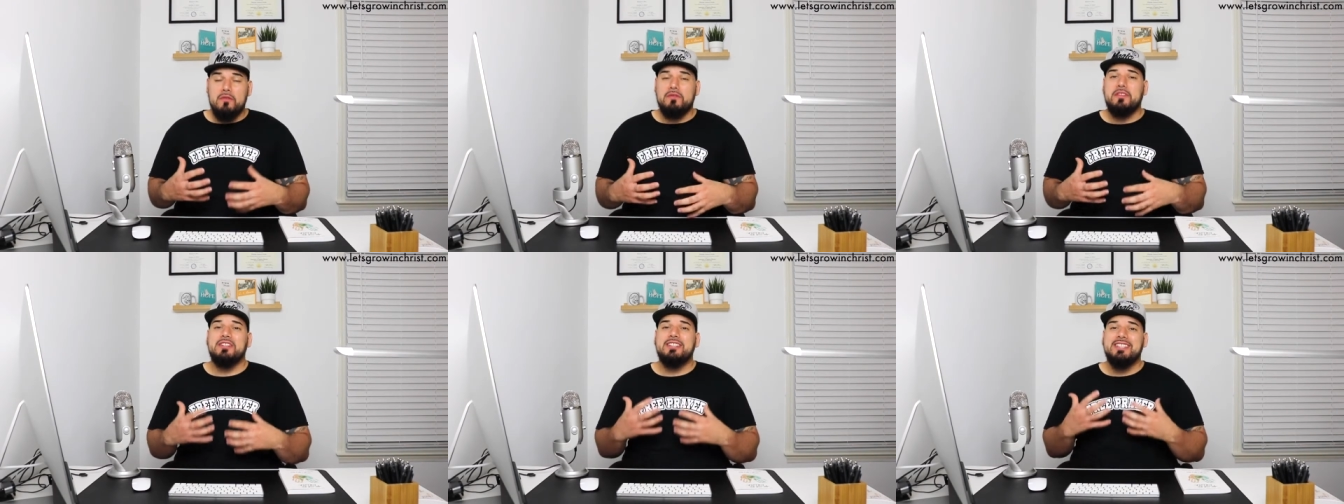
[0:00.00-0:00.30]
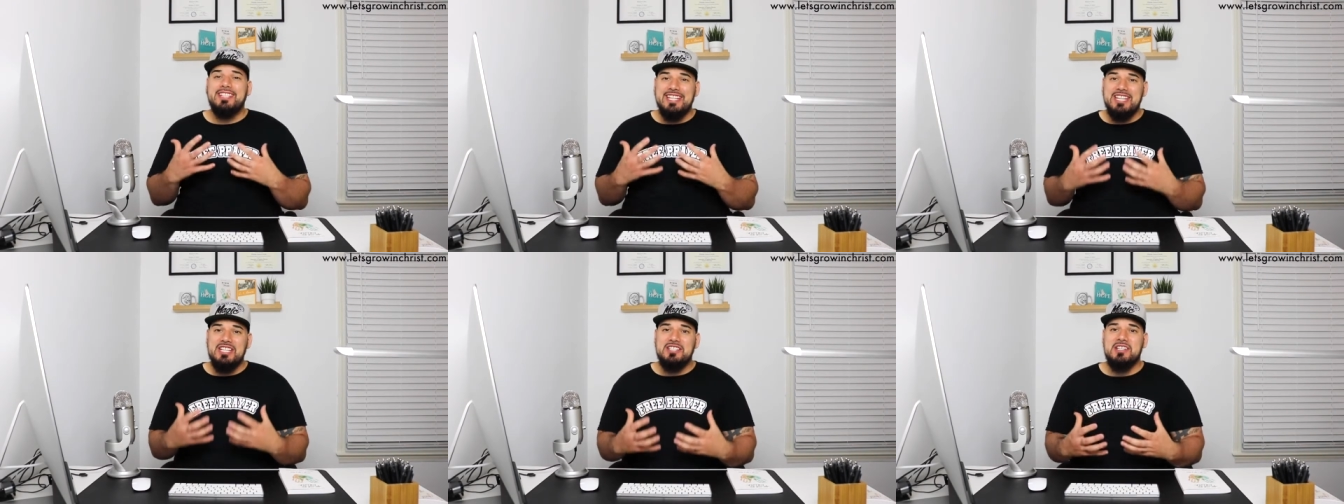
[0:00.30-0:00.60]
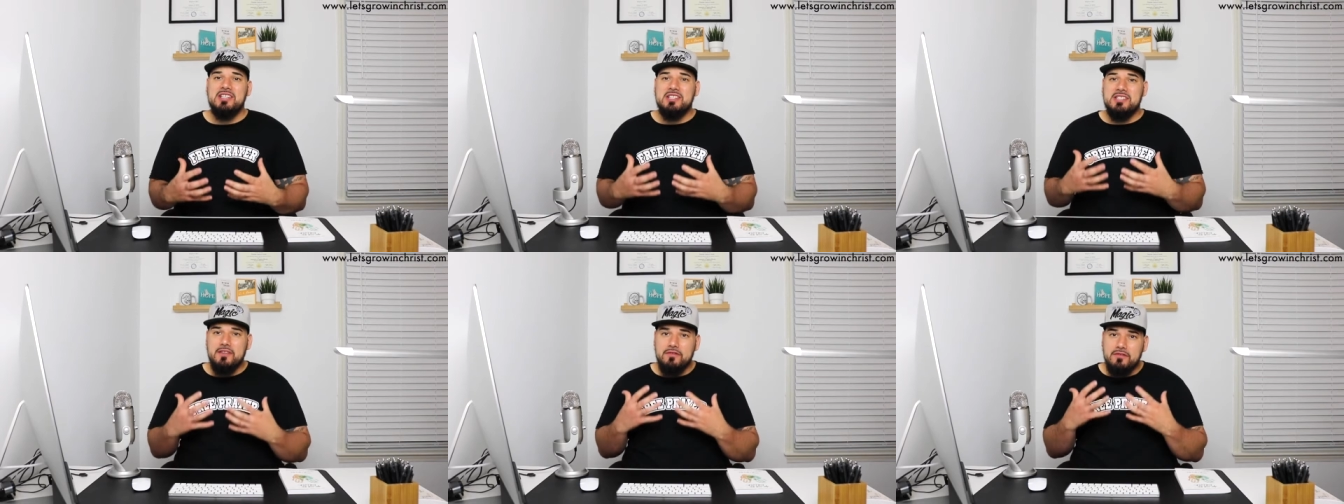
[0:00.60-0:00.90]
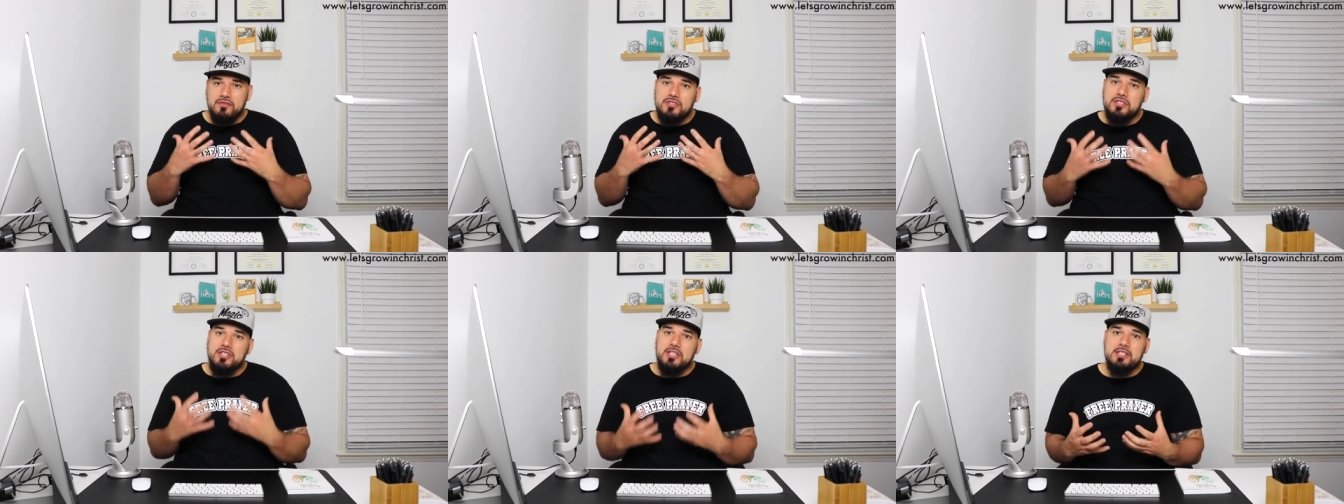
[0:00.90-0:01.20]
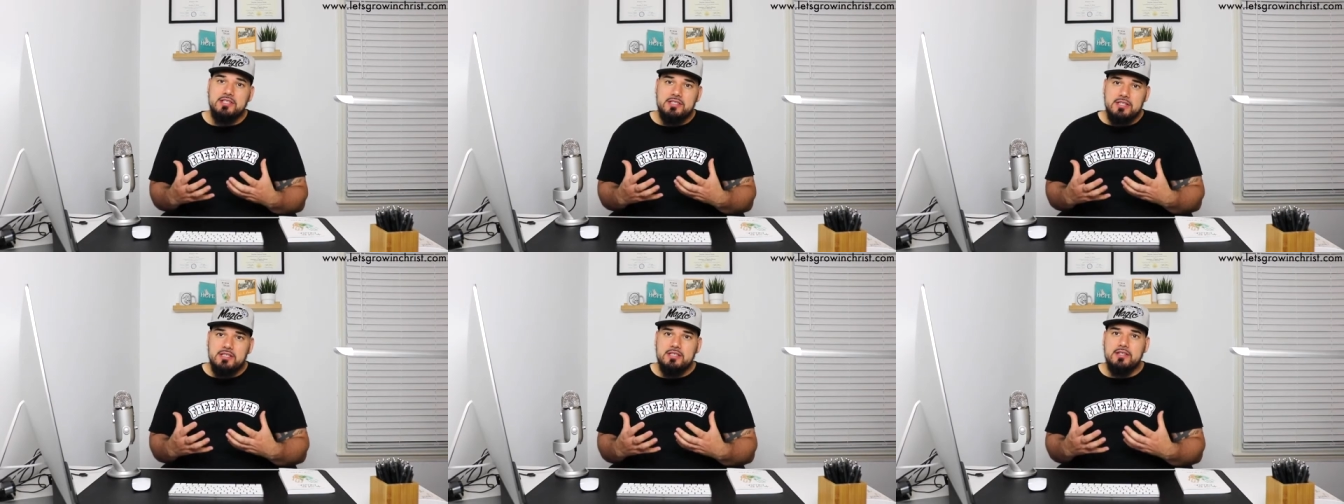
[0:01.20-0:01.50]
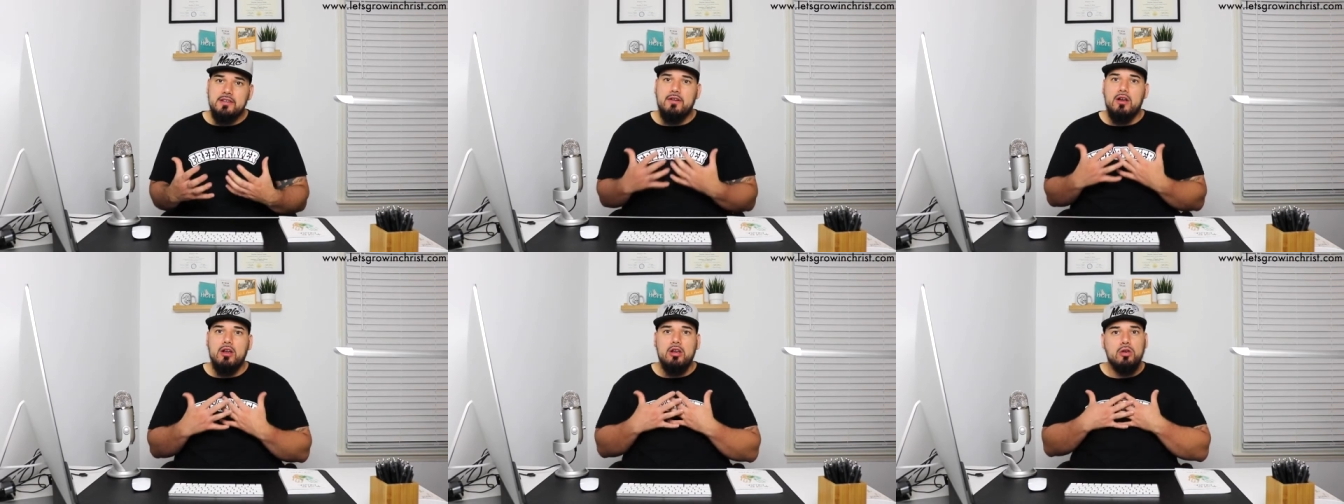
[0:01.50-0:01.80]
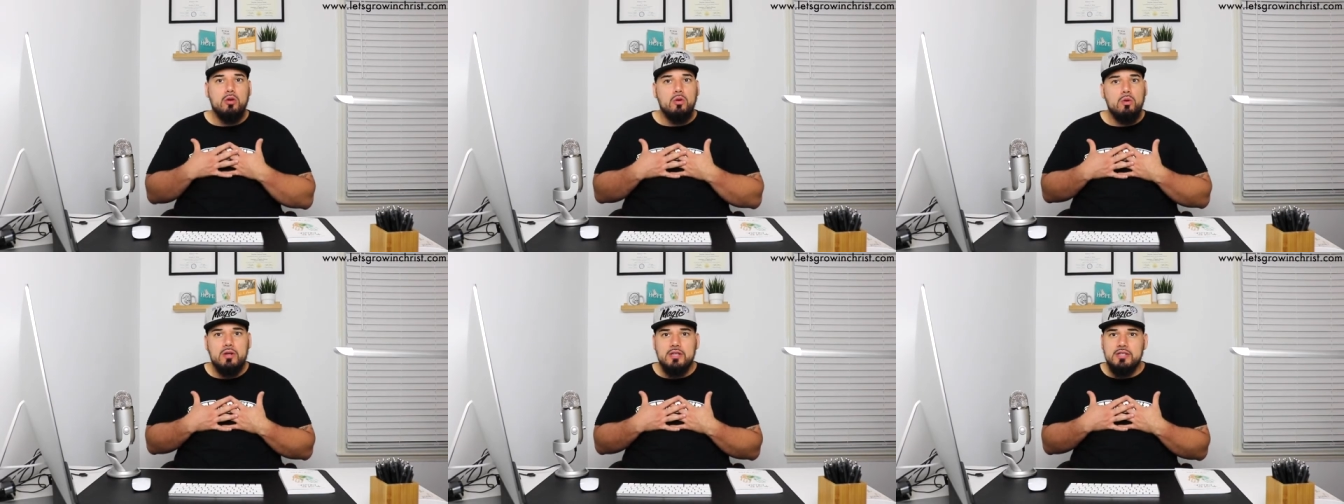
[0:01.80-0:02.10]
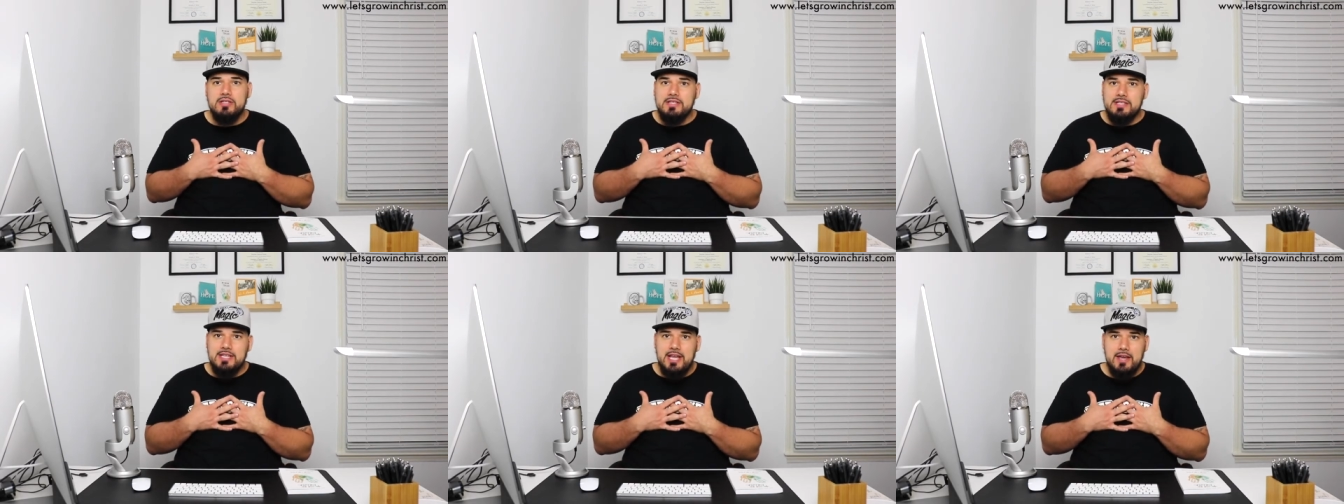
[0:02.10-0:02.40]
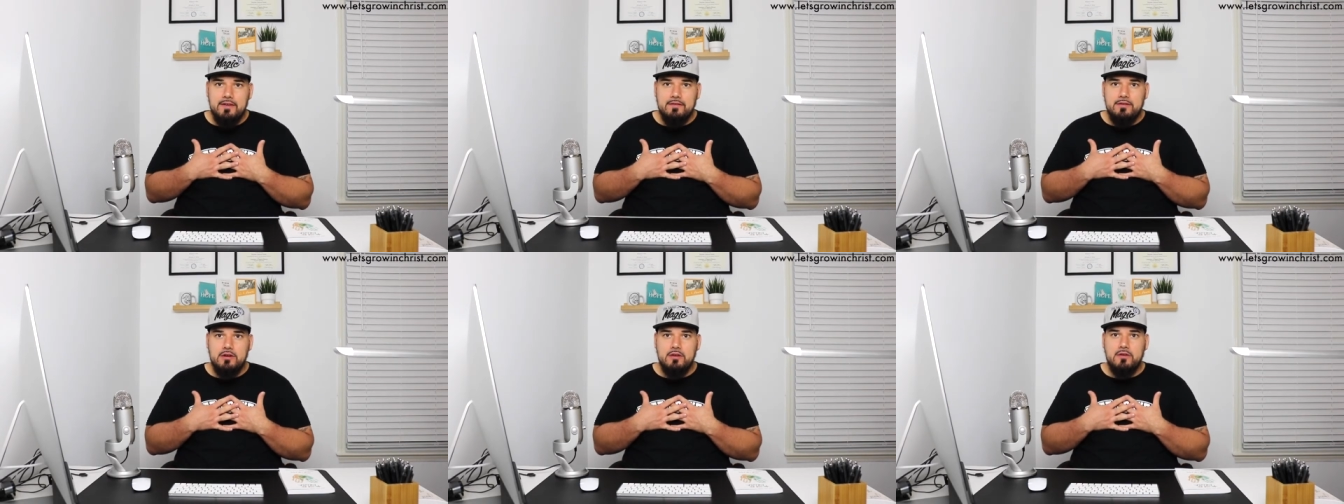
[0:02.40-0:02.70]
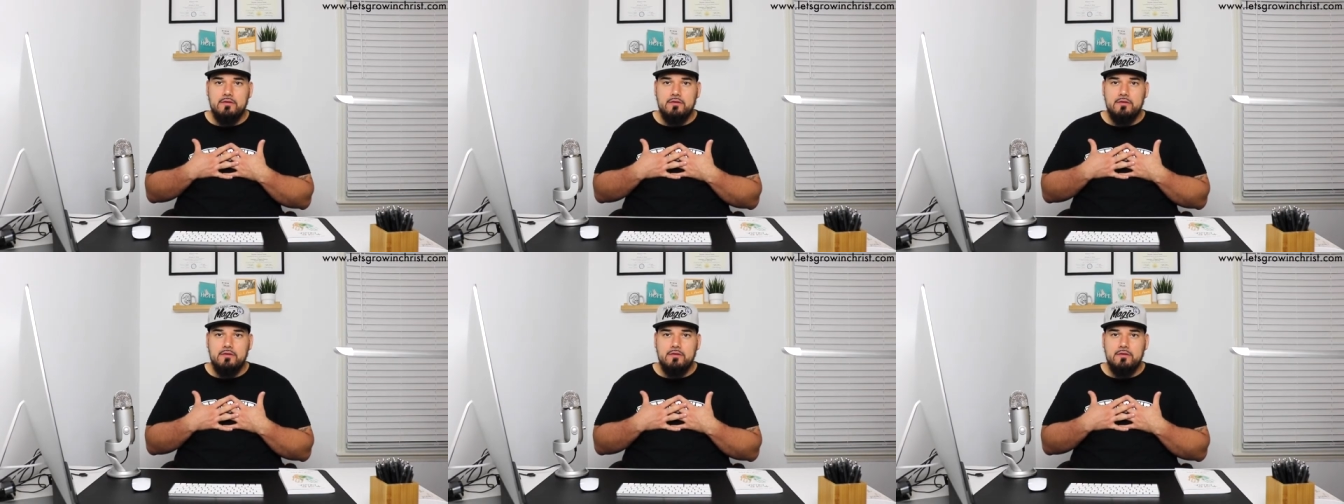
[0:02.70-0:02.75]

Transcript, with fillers: of the teachings of Jesus, our Lord and Savior.